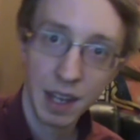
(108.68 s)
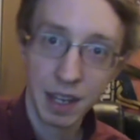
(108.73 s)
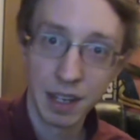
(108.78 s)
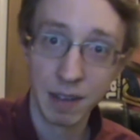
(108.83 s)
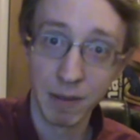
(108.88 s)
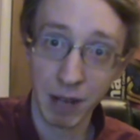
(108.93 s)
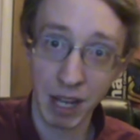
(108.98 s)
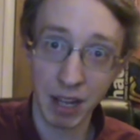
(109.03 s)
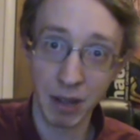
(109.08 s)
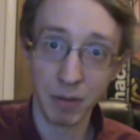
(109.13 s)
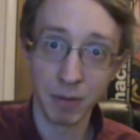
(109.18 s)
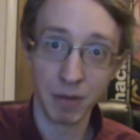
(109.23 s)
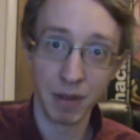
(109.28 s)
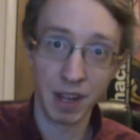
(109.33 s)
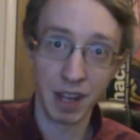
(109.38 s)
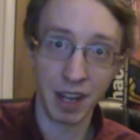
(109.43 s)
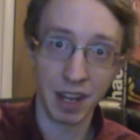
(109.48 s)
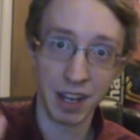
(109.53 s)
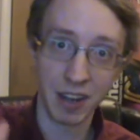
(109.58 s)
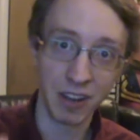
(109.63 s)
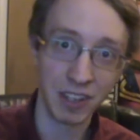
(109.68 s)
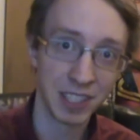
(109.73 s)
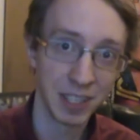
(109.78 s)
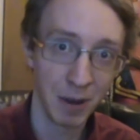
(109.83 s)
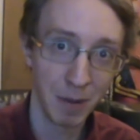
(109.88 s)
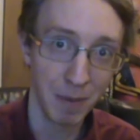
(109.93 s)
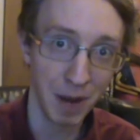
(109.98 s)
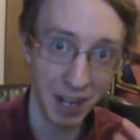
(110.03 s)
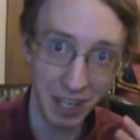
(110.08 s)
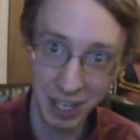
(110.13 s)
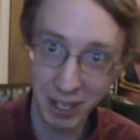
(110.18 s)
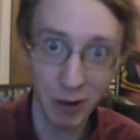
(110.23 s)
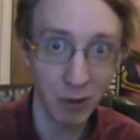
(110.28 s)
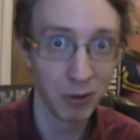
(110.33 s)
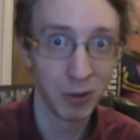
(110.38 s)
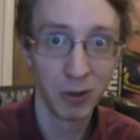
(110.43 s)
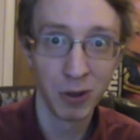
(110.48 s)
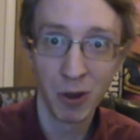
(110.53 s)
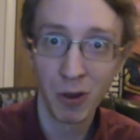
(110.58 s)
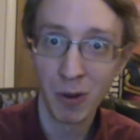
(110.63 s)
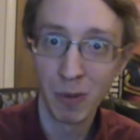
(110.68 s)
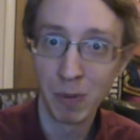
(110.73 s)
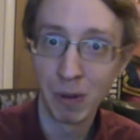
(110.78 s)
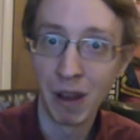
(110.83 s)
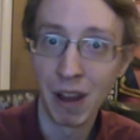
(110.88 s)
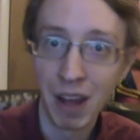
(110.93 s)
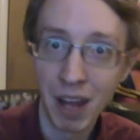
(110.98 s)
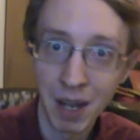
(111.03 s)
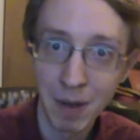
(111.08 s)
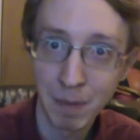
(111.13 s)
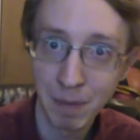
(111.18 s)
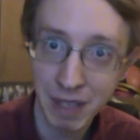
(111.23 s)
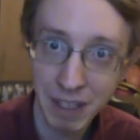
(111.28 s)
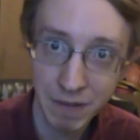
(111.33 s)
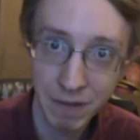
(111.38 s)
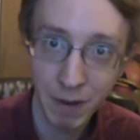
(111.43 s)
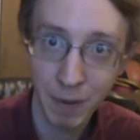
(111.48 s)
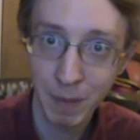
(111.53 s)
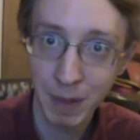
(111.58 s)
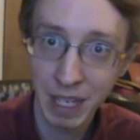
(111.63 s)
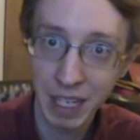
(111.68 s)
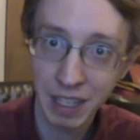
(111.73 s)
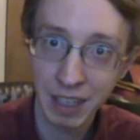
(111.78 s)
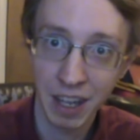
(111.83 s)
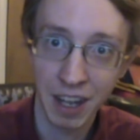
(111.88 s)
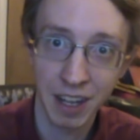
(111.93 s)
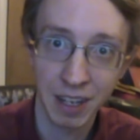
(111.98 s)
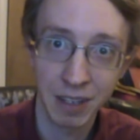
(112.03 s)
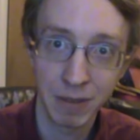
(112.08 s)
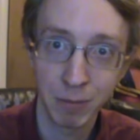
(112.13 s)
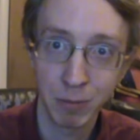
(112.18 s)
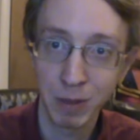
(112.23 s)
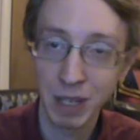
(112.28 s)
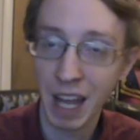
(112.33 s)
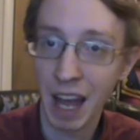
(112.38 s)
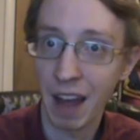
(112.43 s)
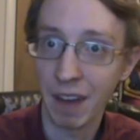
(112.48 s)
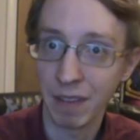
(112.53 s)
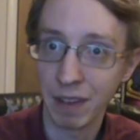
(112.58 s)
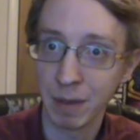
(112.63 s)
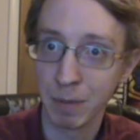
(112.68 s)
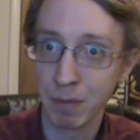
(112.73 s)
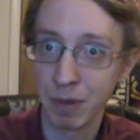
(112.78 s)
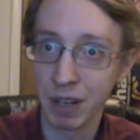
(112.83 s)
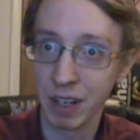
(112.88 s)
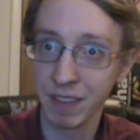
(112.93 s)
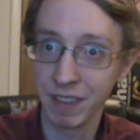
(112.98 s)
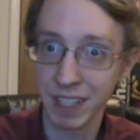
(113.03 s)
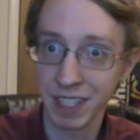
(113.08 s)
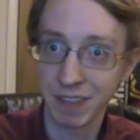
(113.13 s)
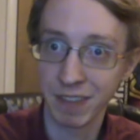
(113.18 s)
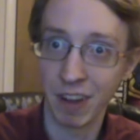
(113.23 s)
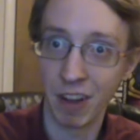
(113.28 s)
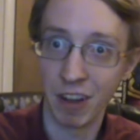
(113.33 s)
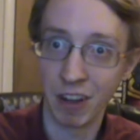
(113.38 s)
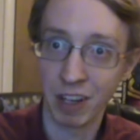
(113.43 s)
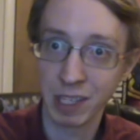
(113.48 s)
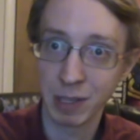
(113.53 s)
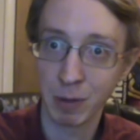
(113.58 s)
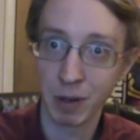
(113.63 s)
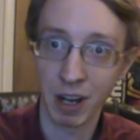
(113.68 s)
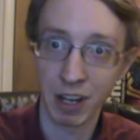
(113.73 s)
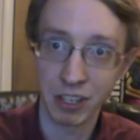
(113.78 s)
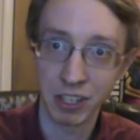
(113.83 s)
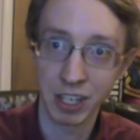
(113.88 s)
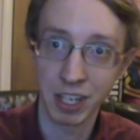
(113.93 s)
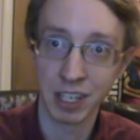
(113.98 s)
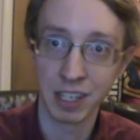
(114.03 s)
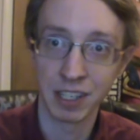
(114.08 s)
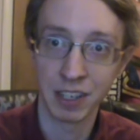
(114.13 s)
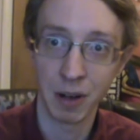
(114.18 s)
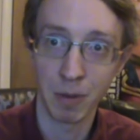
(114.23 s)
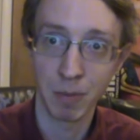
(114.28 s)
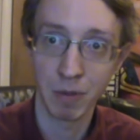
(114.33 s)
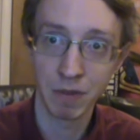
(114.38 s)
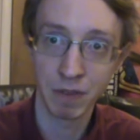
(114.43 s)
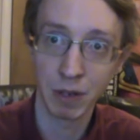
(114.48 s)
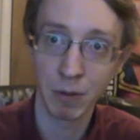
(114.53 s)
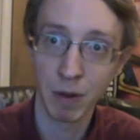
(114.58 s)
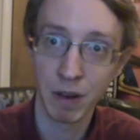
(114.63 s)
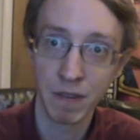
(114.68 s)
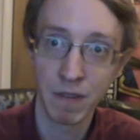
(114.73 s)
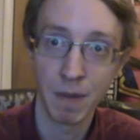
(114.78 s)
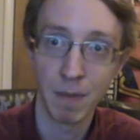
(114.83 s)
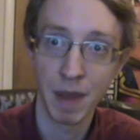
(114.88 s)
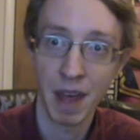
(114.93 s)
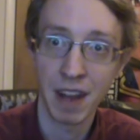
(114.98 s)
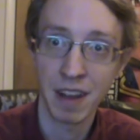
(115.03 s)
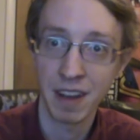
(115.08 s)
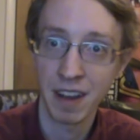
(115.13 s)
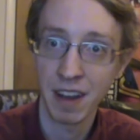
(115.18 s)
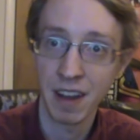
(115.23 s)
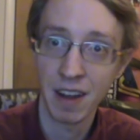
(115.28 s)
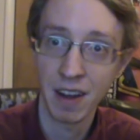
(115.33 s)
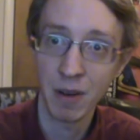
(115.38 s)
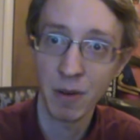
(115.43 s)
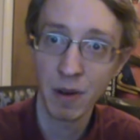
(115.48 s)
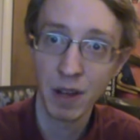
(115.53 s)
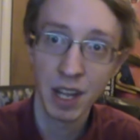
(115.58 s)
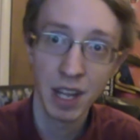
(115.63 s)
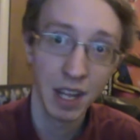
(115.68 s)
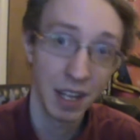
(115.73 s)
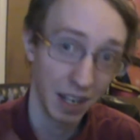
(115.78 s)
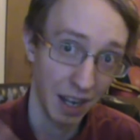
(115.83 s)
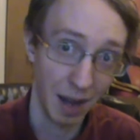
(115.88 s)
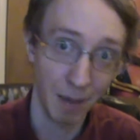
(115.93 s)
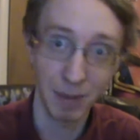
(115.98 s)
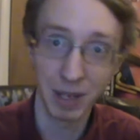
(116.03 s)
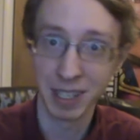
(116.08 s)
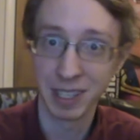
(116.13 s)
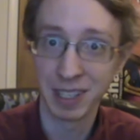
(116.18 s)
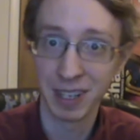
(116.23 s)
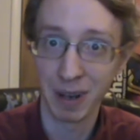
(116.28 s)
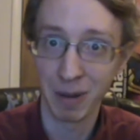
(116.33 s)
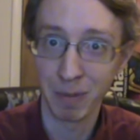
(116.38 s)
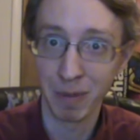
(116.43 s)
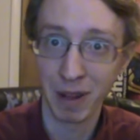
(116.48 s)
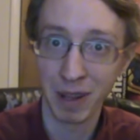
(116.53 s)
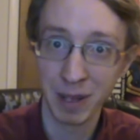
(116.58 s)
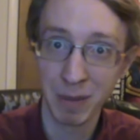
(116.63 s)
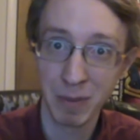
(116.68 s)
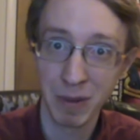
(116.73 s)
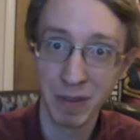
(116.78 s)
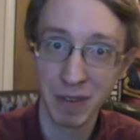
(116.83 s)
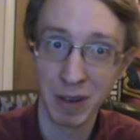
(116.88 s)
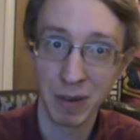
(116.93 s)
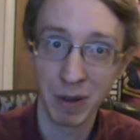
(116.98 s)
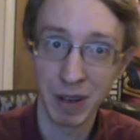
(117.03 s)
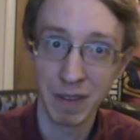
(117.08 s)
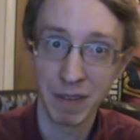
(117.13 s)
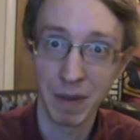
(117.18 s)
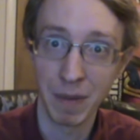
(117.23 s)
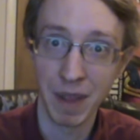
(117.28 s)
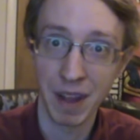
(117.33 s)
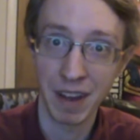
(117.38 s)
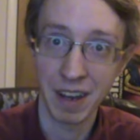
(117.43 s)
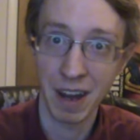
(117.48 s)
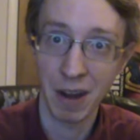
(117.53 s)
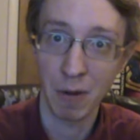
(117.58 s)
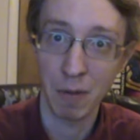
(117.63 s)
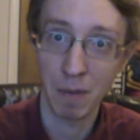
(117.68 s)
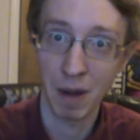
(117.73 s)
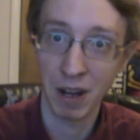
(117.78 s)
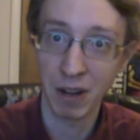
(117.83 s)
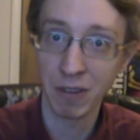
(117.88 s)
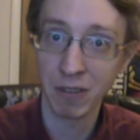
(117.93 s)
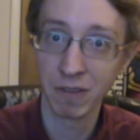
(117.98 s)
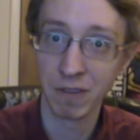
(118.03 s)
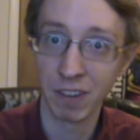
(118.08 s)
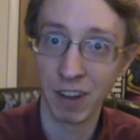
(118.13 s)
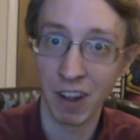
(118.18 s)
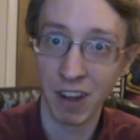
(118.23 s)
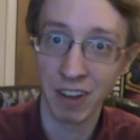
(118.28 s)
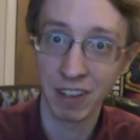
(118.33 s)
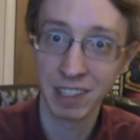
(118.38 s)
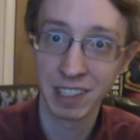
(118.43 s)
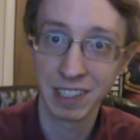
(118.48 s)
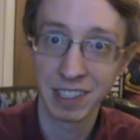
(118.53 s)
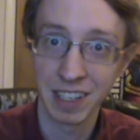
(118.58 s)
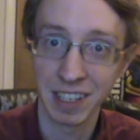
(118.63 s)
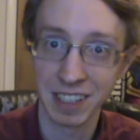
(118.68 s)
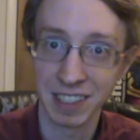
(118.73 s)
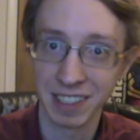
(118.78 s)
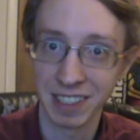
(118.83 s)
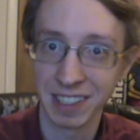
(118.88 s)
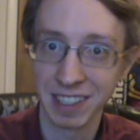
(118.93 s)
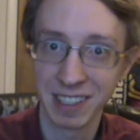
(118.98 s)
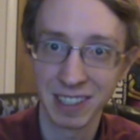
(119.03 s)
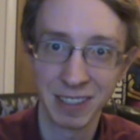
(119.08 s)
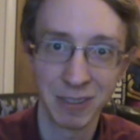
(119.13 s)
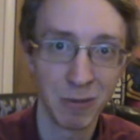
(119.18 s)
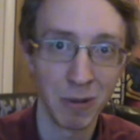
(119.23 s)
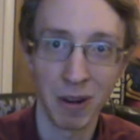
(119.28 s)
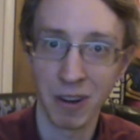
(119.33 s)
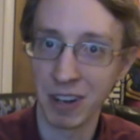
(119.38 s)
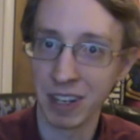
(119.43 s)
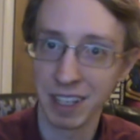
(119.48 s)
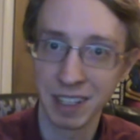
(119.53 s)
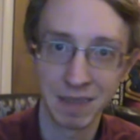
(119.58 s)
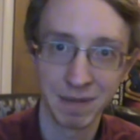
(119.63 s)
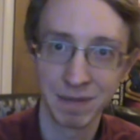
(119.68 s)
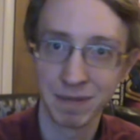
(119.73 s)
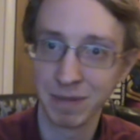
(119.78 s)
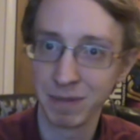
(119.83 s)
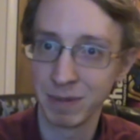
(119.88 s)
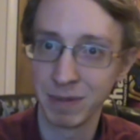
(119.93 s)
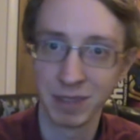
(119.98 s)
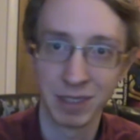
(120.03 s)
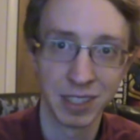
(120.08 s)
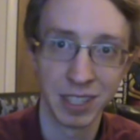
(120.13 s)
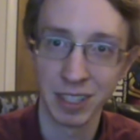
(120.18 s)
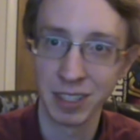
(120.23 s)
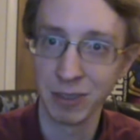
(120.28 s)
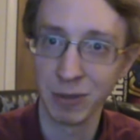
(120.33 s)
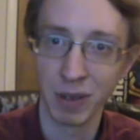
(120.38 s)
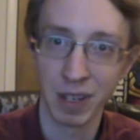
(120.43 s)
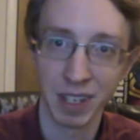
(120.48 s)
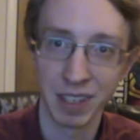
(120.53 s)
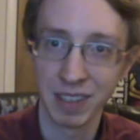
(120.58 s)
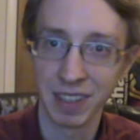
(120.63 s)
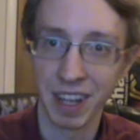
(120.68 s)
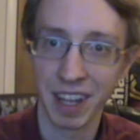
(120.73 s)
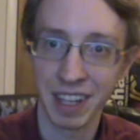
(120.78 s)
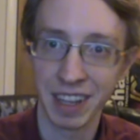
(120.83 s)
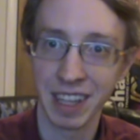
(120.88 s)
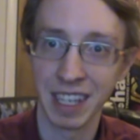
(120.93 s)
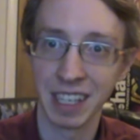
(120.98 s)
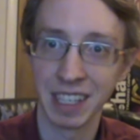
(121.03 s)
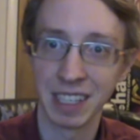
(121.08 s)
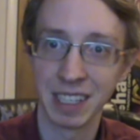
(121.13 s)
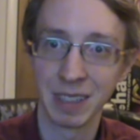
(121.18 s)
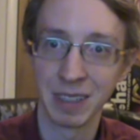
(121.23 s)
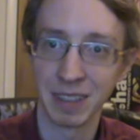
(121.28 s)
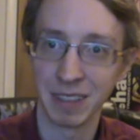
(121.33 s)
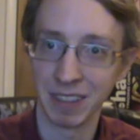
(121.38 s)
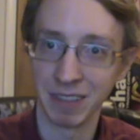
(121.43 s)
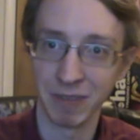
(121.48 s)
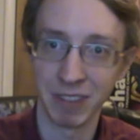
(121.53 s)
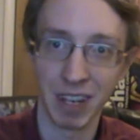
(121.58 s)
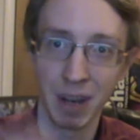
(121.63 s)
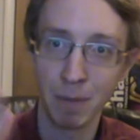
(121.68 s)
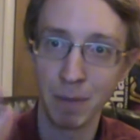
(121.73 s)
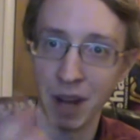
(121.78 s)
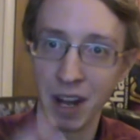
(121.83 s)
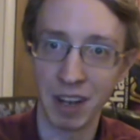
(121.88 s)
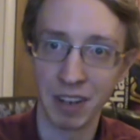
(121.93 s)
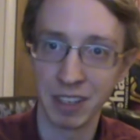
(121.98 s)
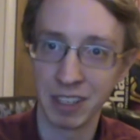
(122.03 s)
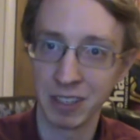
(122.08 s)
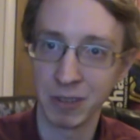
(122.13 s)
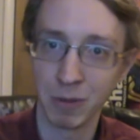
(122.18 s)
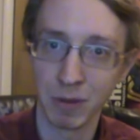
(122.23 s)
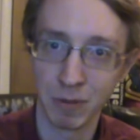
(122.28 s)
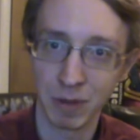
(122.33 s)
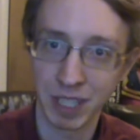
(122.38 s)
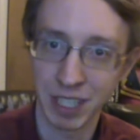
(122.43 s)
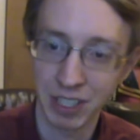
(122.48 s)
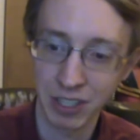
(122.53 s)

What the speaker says: Well, and also I'm not going to go through the whole plot beat for beat like we have in previous vlogs. We're actually going to start moving away from that now. I'm going to start probably moving away from that now in my own vlogs because it's too hard to do it like this when I'm not doing with a